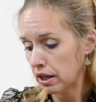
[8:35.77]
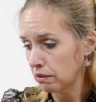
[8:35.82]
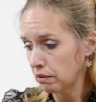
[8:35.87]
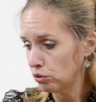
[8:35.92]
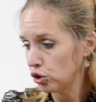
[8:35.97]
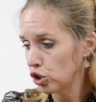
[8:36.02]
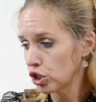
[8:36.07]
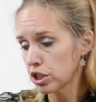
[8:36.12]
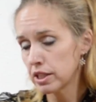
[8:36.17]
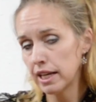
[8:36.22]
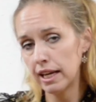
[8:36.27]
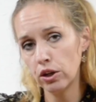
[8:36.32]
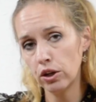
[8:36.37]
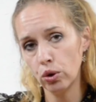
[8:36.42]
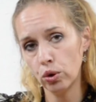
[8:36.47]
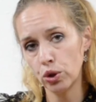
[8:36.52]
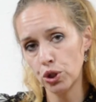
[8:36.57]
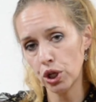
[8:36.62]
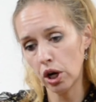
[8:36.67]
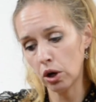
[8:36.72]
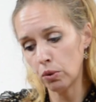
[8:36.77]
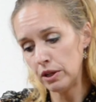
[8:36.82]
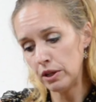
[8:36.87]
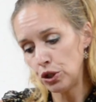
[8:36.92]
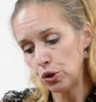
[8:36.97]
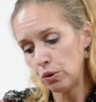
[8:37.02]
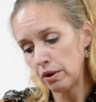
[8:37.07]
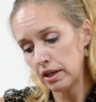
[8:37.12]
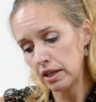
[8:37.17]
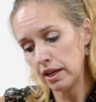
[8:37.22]
just take your jug with
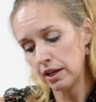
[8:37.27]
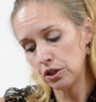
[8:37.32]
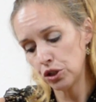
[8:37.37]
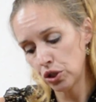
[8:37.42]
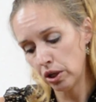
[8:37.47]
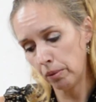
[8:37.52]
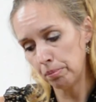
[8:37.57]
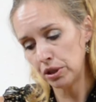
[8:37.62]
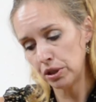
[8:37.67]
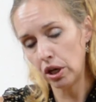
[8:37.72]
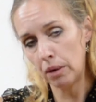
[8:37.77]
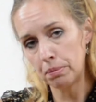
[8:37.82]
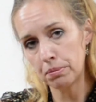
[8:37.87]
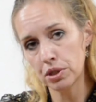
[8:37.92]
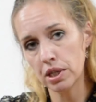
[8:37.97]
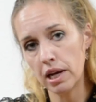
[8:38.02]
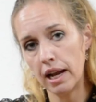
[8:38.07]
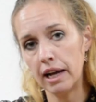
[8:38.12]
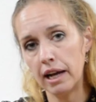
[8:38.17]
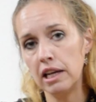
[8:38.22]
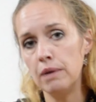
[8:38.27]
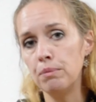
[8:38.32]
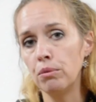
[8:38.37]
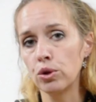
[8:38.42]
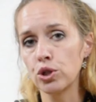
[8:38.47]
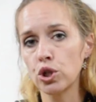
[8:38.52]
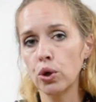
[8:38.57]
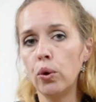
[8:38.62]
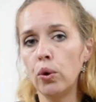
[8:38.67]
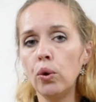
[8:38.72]
you and top it up slightly more
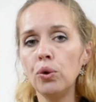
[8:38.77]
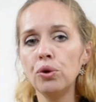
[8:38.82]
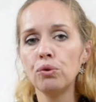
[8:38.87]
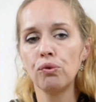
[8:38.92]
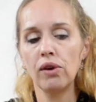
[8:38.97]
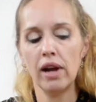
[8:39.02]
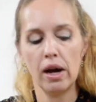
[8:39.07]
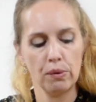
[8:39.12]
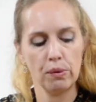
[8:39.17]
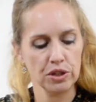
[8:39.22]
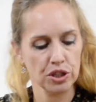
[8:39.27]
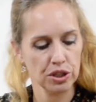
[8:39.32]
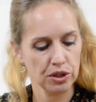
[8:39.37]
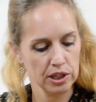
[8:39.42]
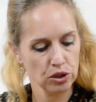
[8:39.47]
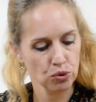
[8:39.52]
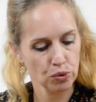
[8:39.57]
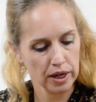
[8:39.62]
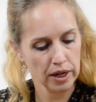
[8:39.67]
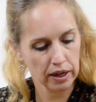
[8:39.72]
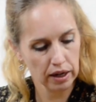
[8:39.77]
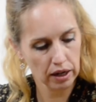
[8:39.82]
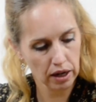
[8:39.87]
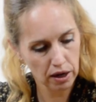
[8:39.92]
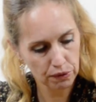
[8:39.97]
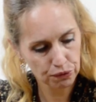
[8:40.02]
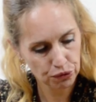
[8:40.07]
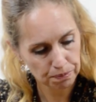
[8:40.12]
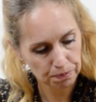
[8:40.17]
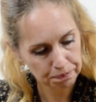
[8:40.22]
so all the flowers can drink
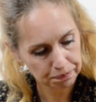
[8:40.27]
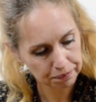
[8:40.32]
enough.